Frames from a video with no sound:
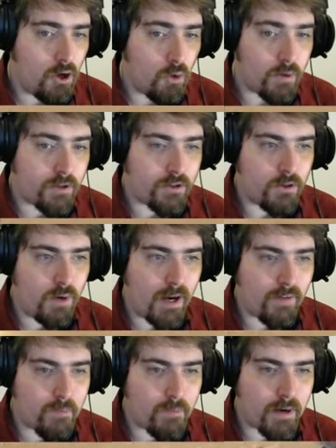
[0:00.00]
We do
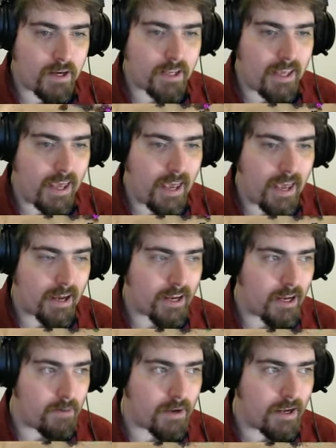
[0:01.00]
have a monkey here
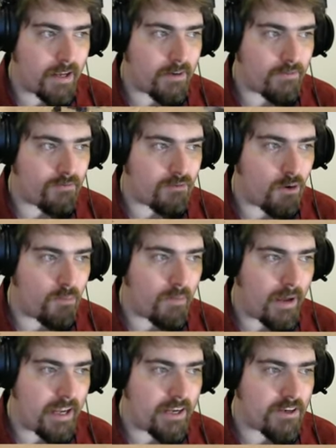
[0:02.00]
coming in from
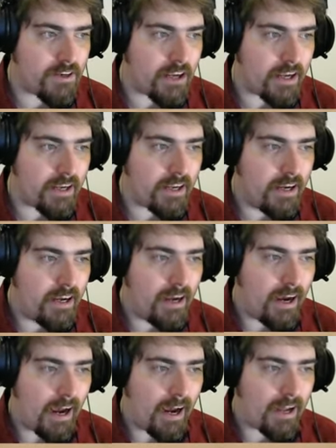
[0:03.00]
A J,
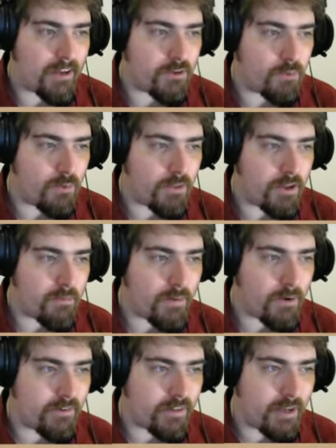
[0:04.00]
and with the
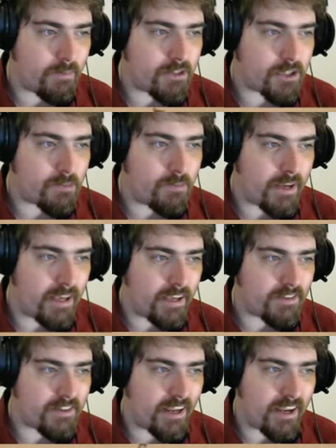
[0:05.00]
amount of damage this monkey
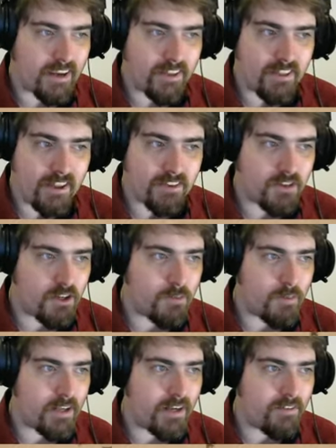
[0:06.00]
has taken, that's going to
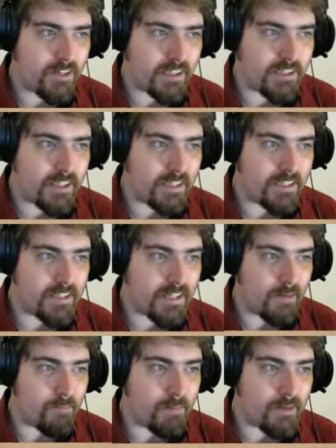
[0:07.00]
be enough to clean it
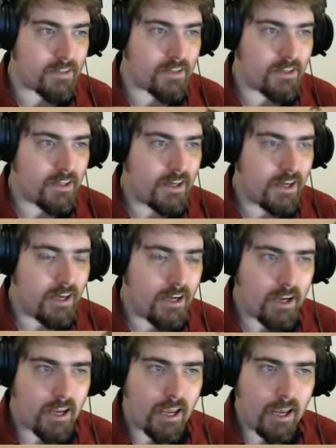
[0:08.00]
up, but
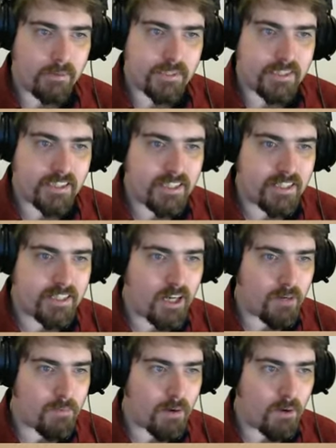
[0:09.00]
it will clean it
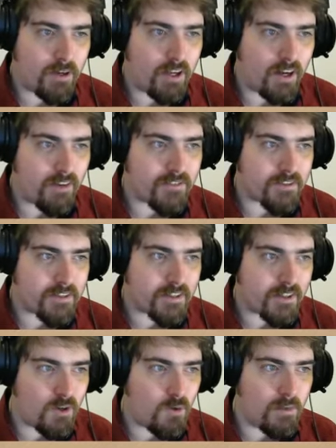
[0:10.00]
up only after
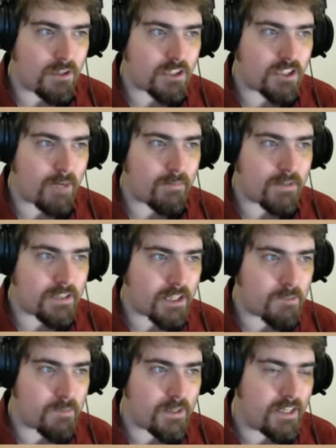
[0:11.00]
so much damage has
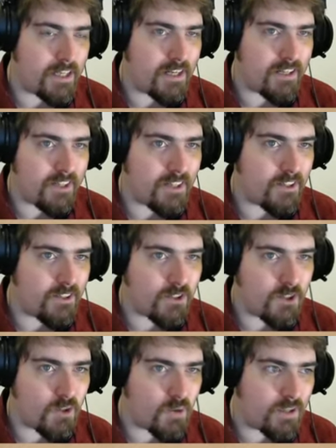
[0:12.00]
been done
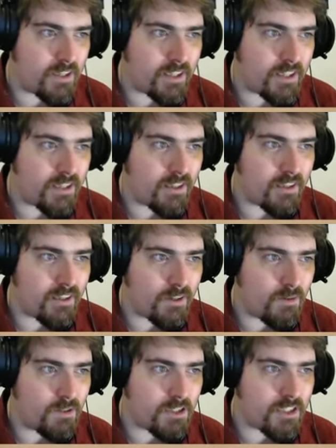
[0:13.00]
to
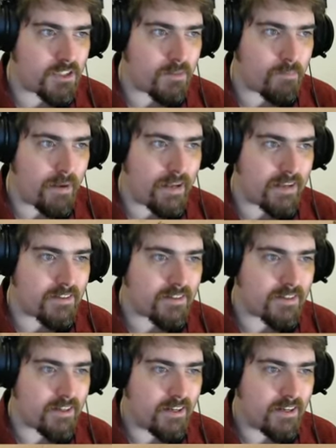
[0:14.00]
Yoji's base.